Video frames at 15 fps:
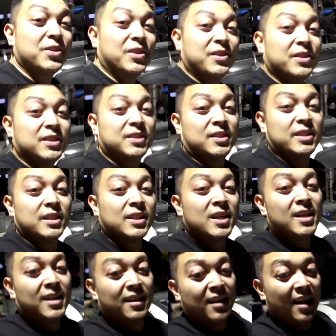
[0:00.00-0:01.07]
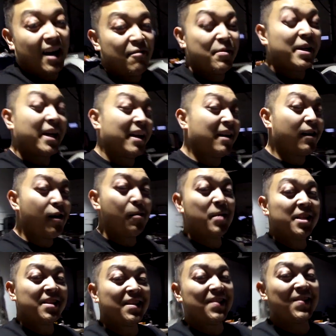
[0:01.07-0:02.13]
on this thing. I've been getting
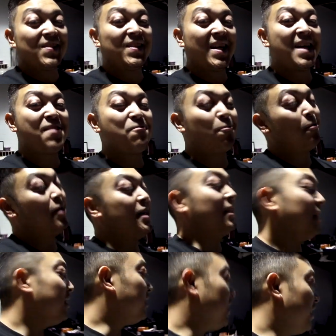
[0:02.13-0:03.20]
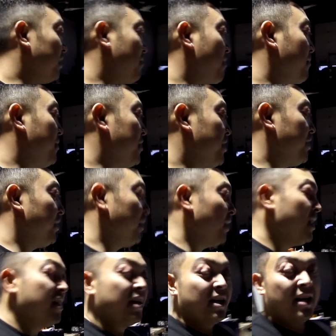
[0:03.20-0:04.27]
comments since day 1 to change my windshield,
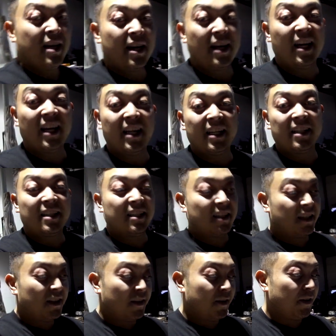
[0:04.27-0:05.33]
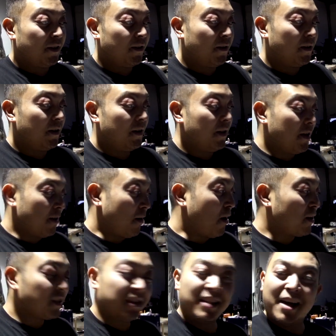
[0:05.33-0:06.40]
and
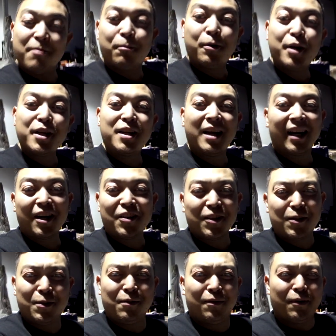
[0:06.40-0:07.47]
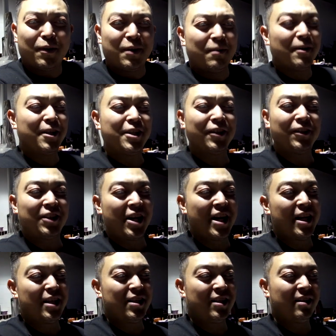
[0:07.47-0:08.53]
honestly I got the 240 windshield
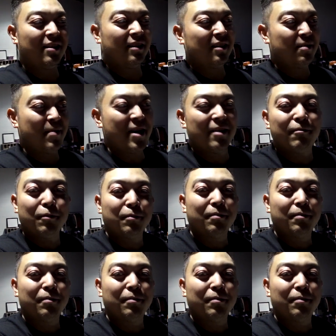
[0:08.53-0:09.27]
changed in the span of